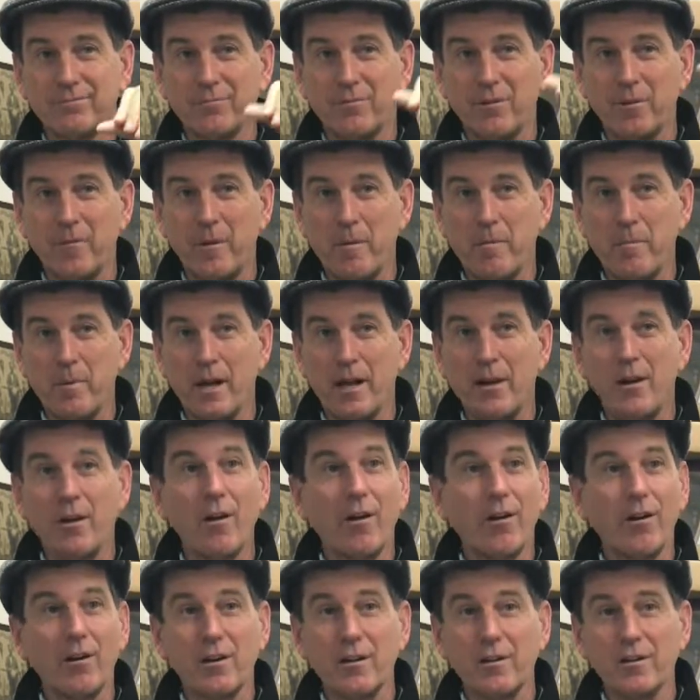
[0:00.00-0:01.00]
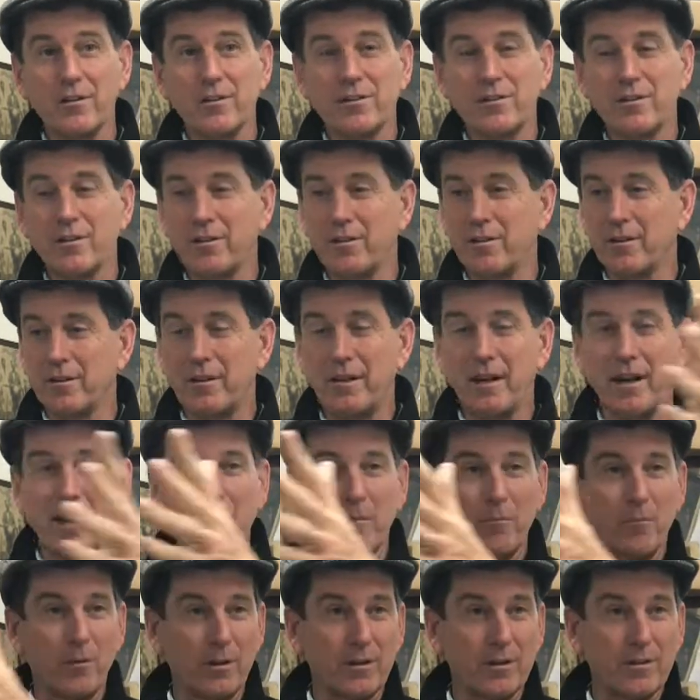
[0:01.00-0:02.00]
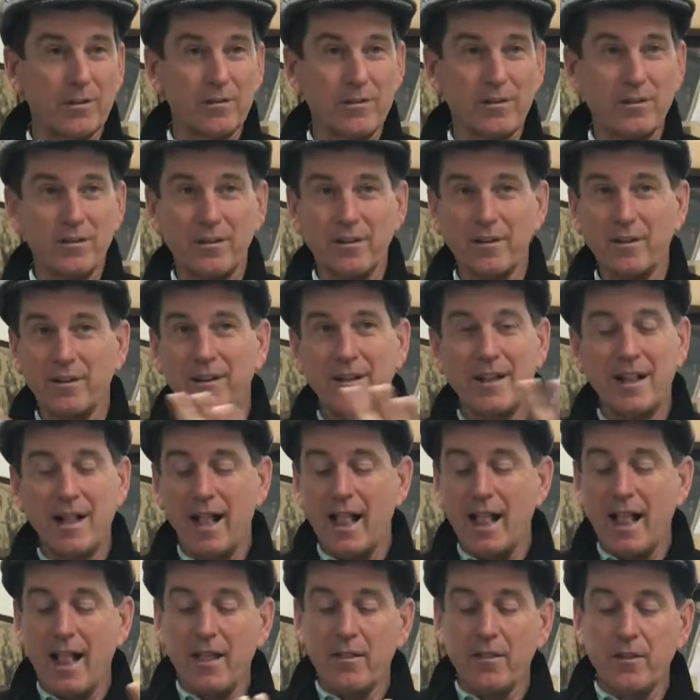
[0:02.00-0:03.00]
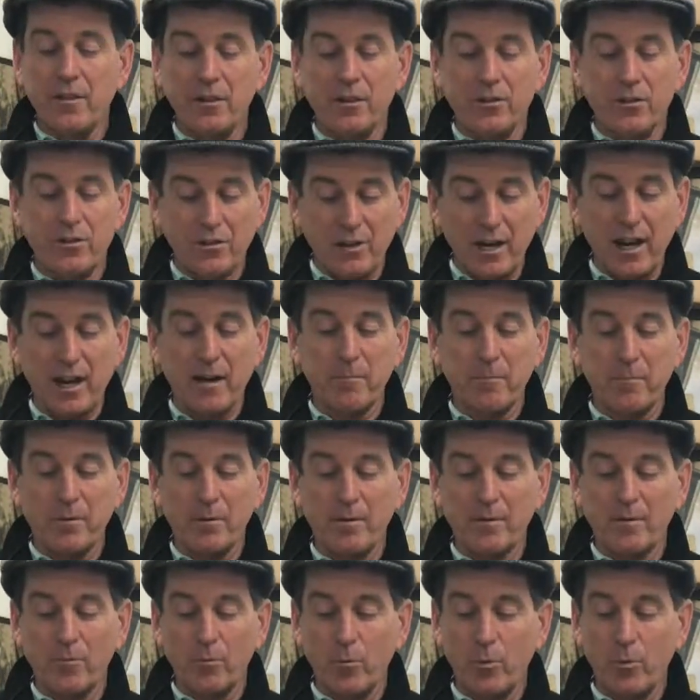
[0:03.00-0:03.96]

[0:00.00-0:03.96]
from the Bettinardi's to the Camerons to this shape.